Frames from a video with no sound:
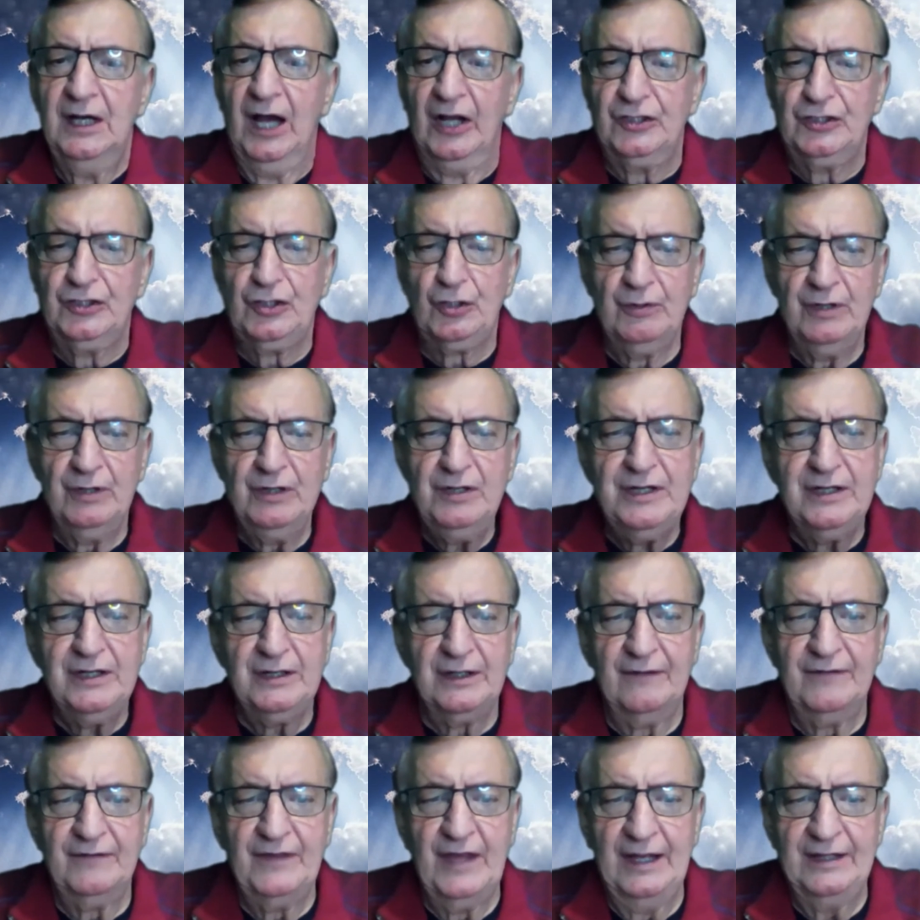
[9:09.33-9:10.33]
A
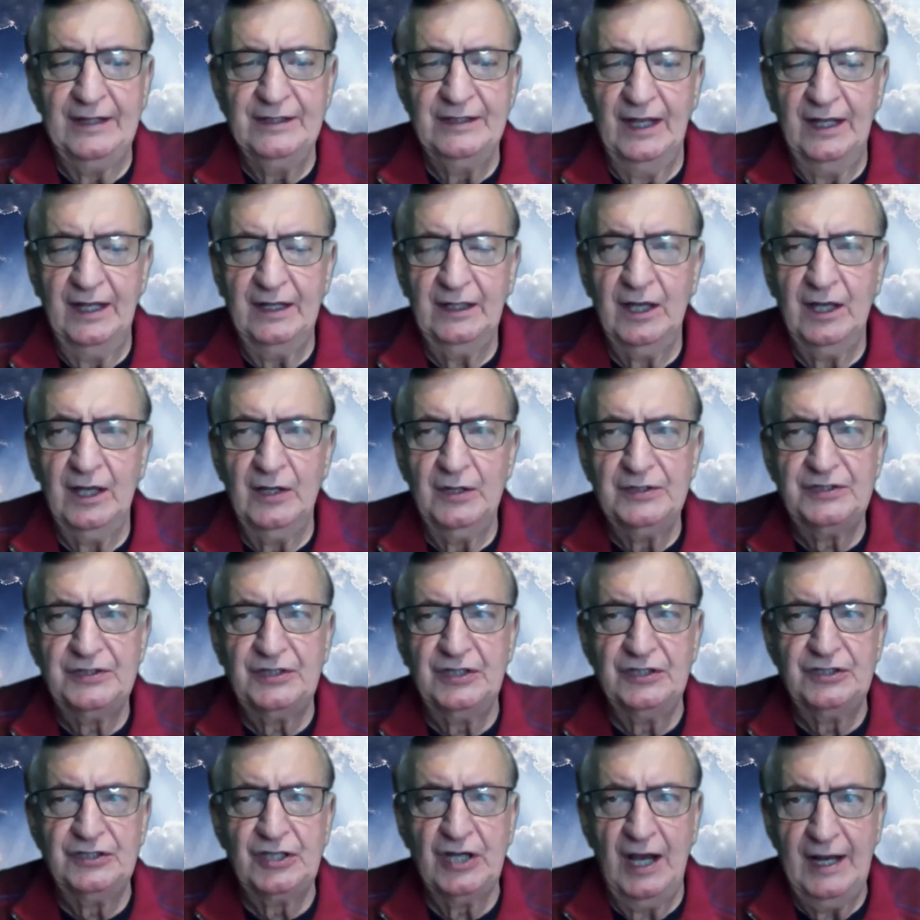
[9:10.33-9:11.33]
trillion of that debt goes
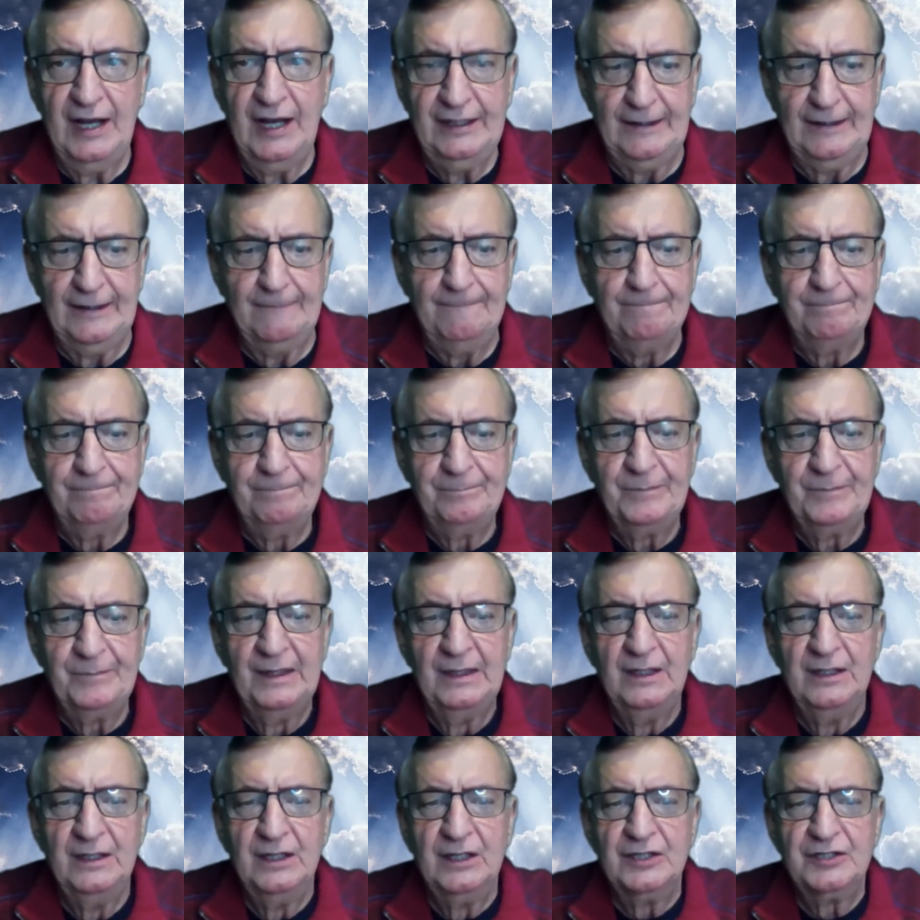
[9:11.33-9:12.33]
to China.
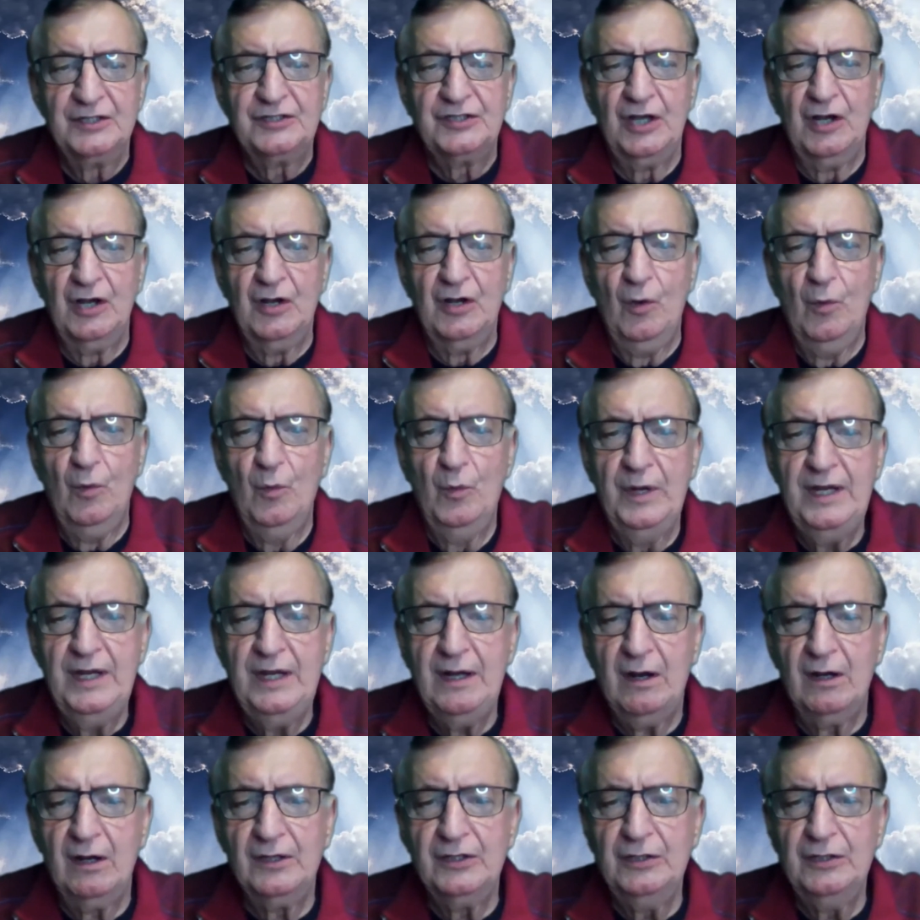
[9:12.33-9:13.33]
So
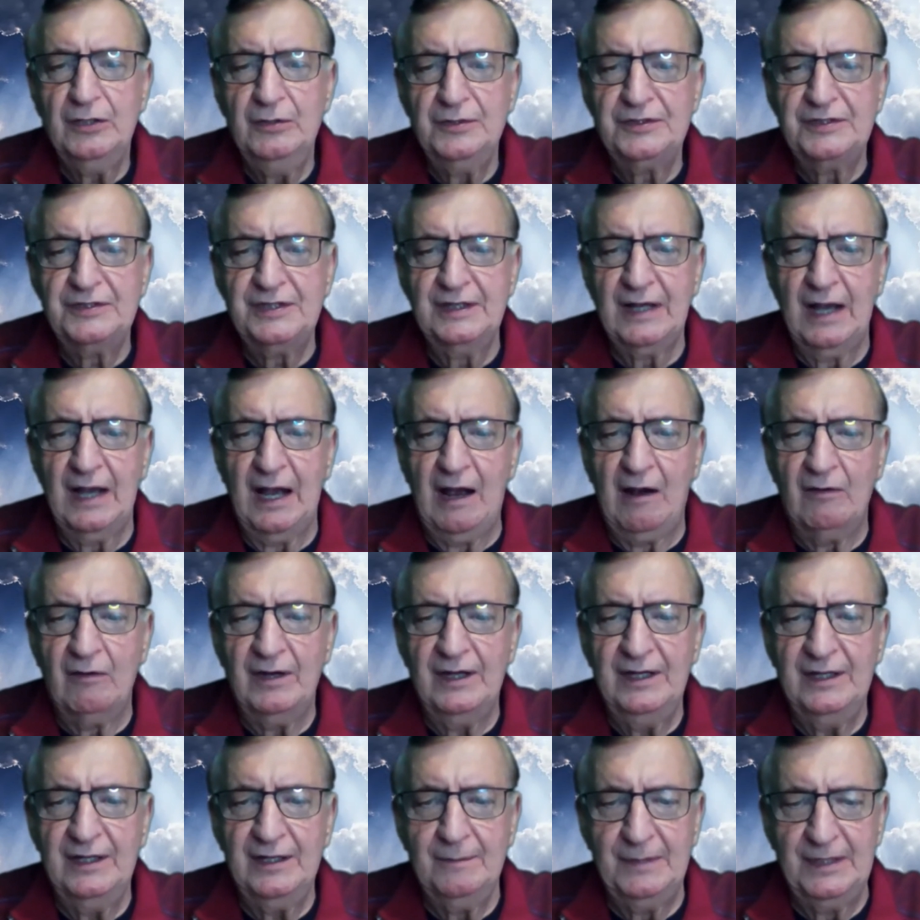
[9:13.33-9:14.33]
we are using
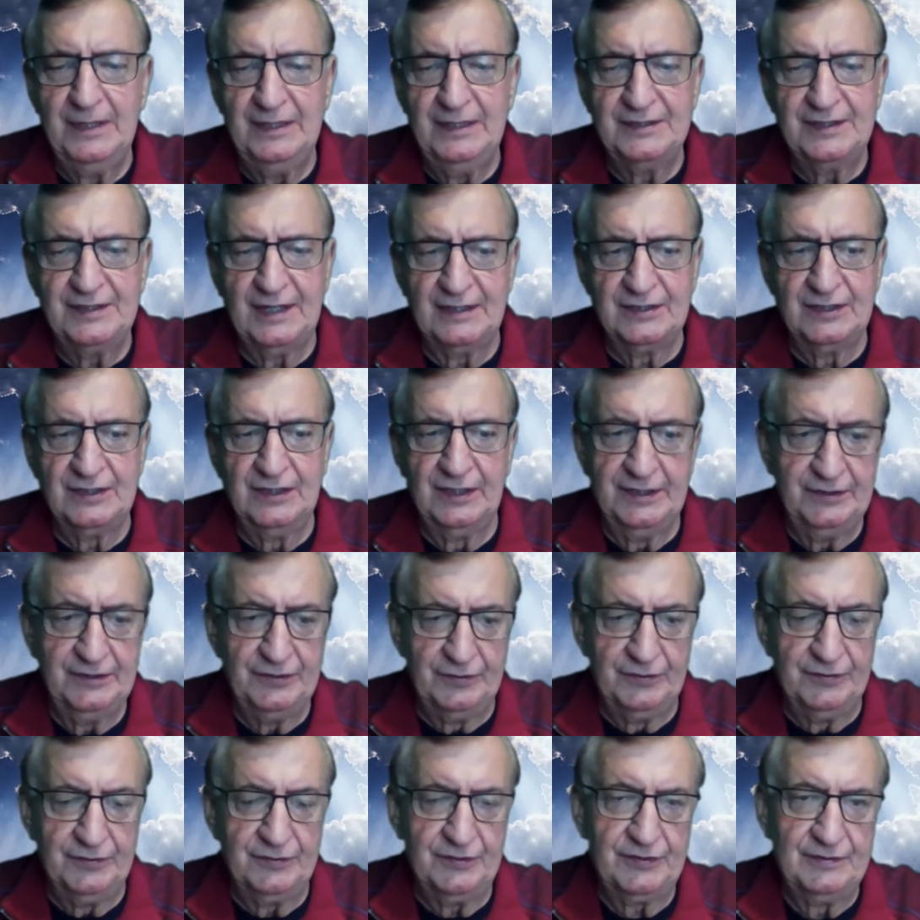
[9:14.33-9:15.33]
our enemies as
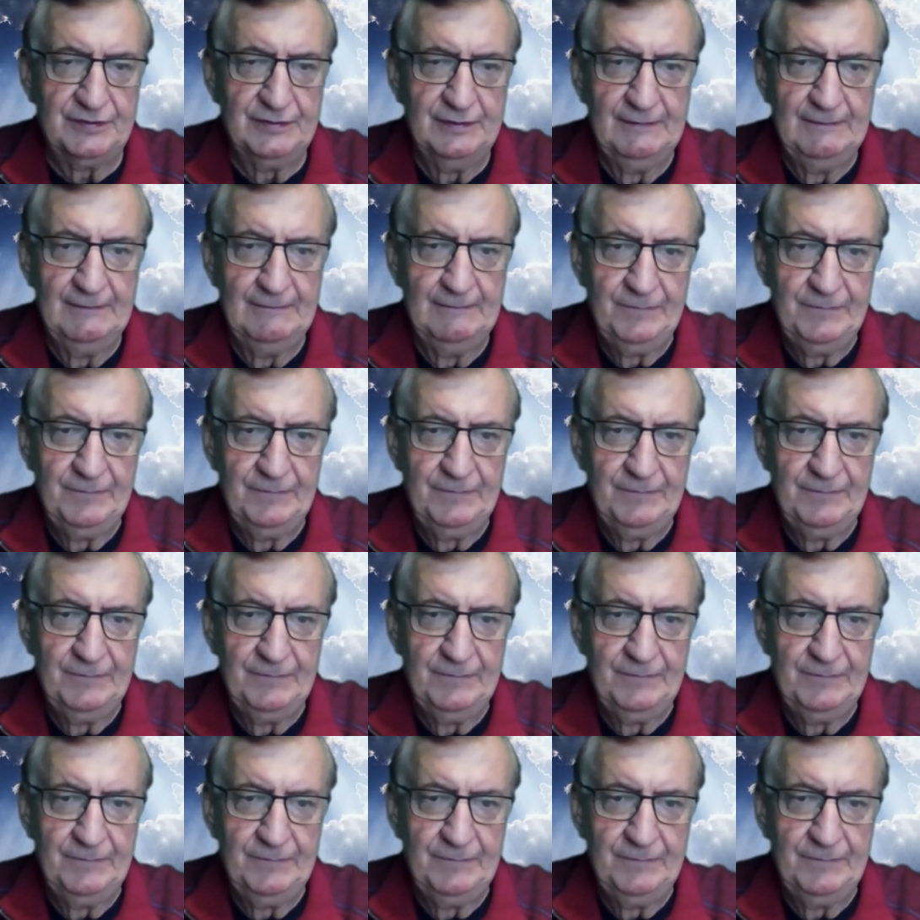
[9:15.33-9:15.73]
lenders.